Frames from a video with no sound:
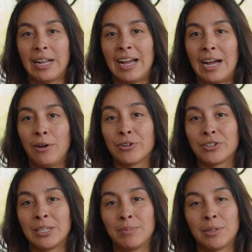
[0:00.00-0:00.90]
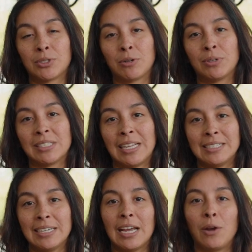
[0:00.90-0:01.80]
how your symptoms are
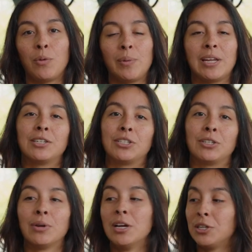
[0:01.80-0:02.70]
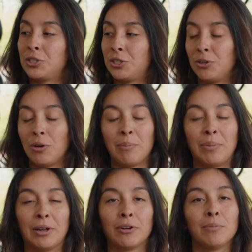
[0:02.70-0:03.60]
presenting and what we can do to
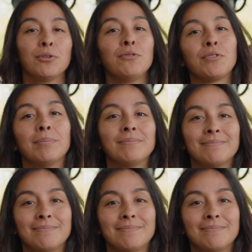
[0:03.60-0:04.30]
better improve them.